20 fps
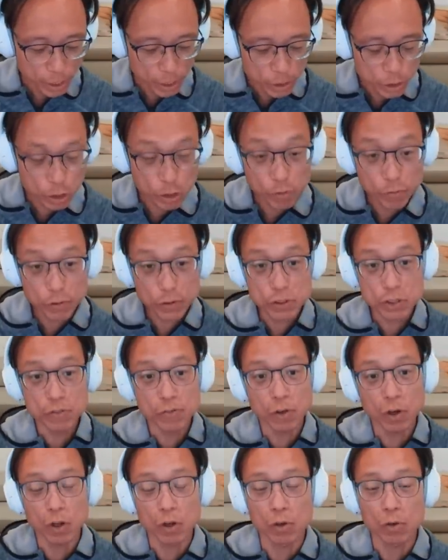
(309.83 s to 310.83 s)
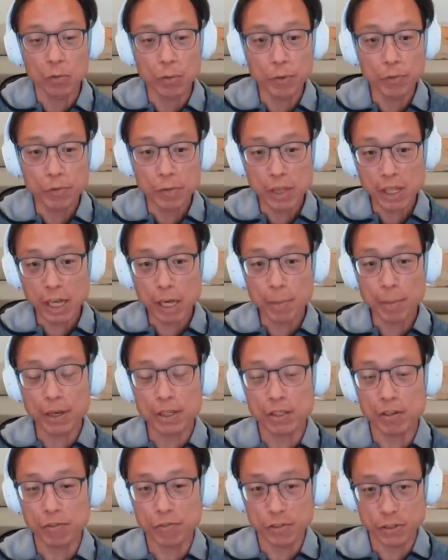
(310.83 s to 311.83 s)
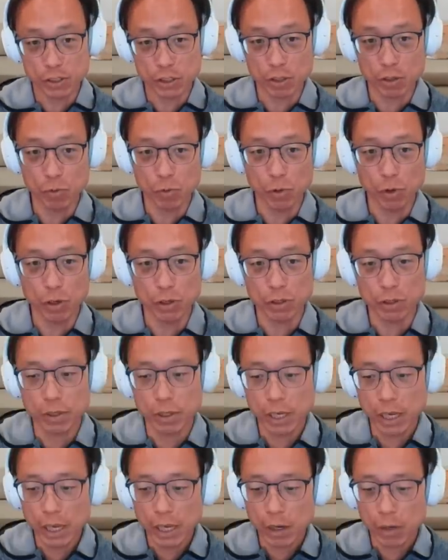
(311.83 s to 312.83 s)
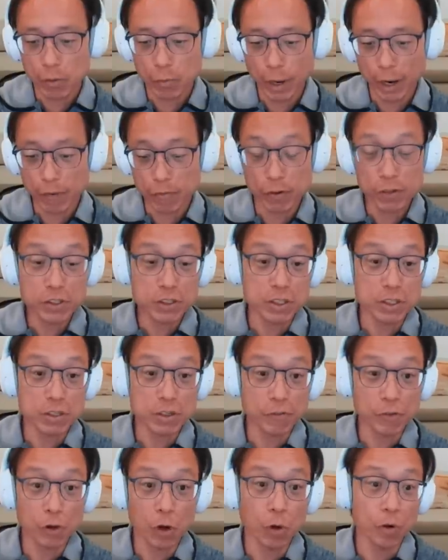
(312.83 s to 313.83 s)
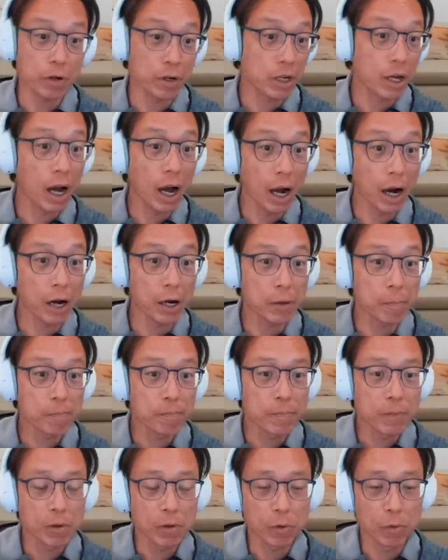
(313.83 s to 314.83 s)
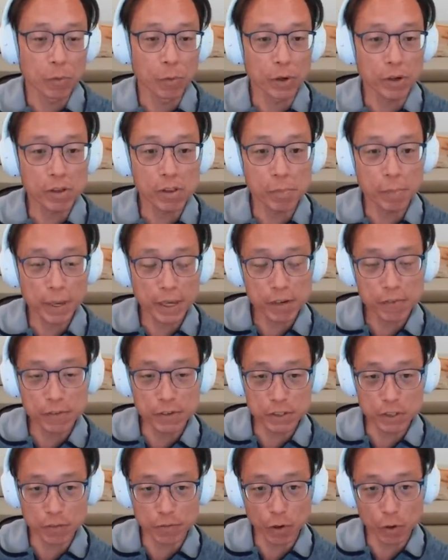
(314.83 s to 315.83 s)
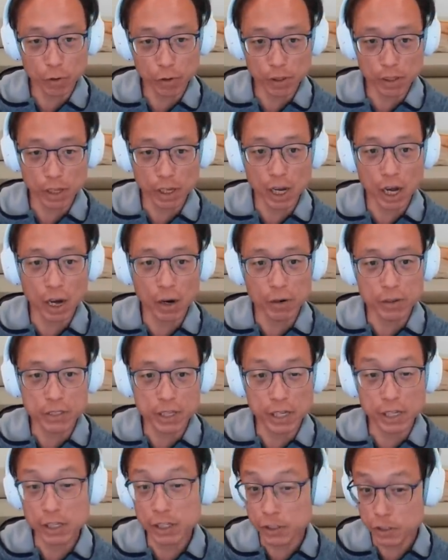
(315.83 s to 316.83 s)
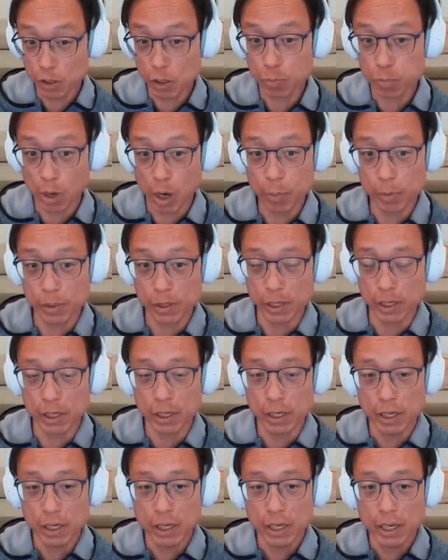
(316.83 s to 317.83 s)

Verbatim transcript: So, first of all, when we think about the physical world, right? For instance, if you own a car, one right. of the benefits of owning the car is that it is your property.